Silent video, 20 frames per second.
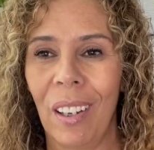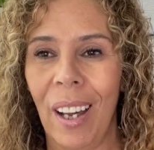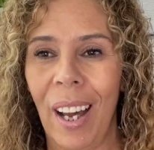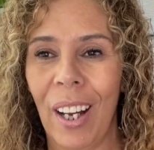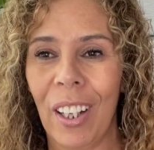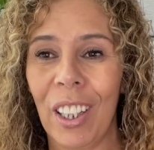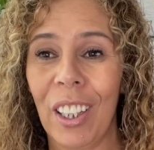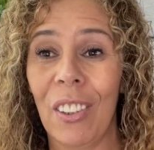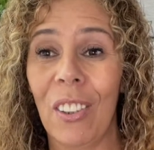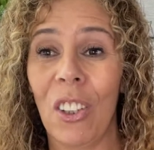our
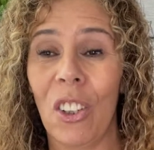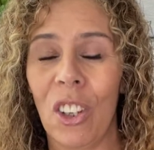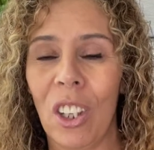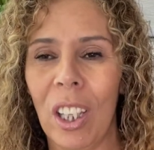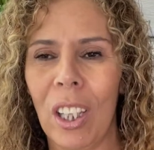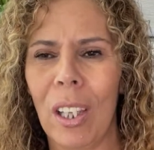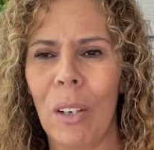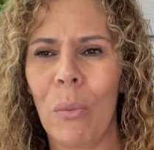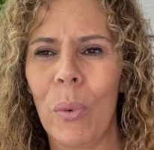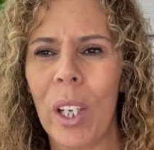
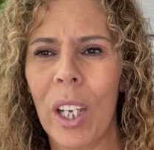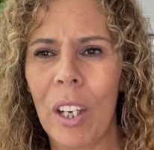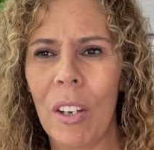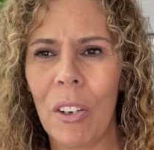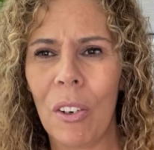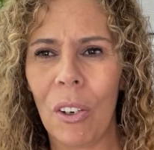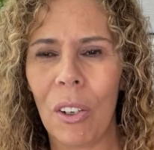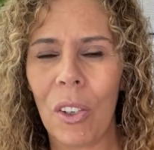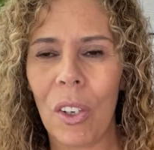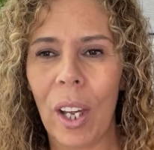conditioning, that we are
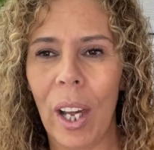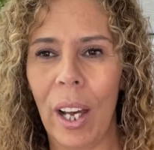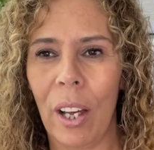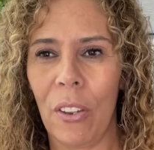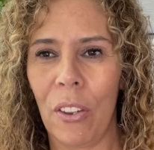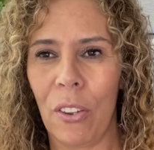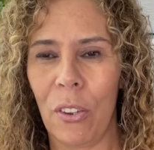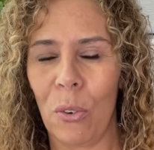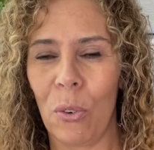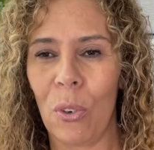not our
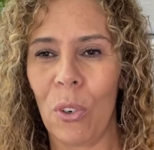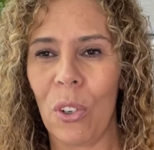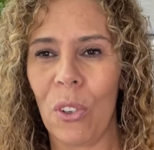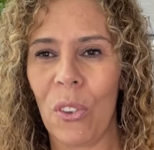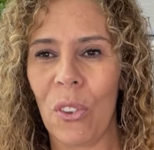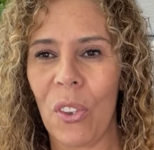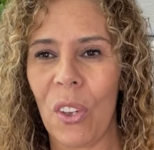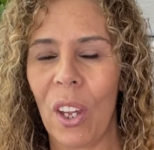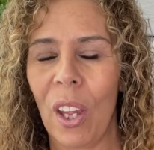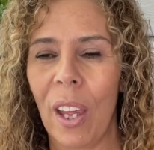
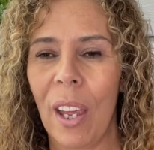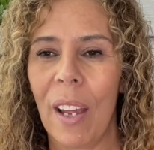thoughts,